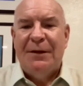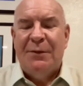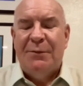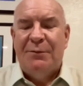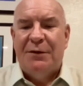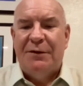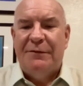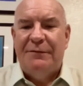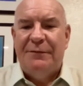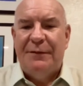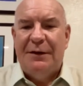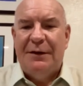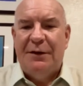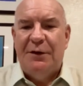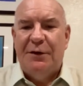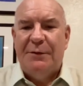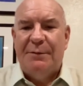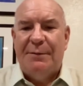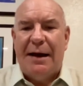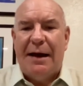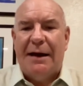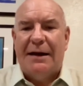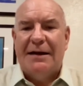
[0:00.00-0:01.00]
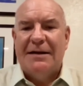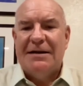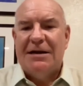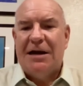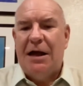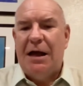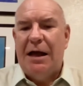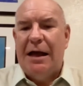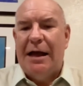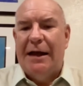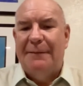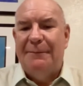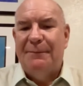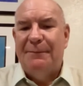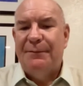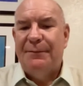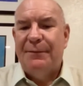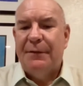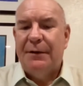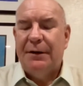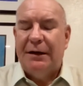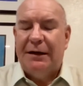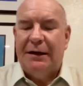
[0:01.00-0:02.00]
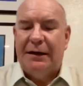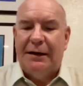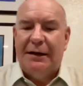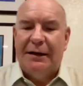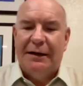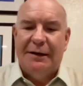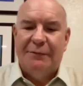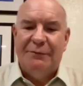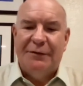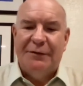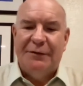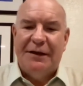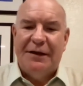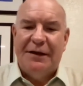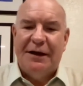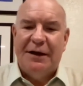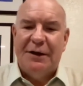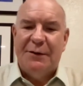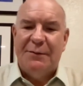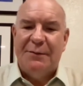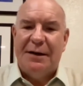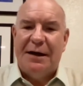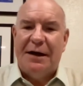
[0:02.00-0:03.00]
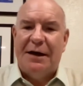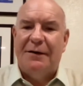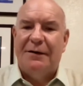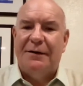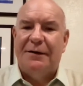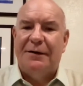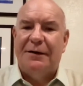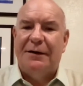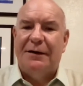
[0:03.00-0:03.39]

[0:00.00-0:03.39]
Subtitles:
but if we look back in time and we think about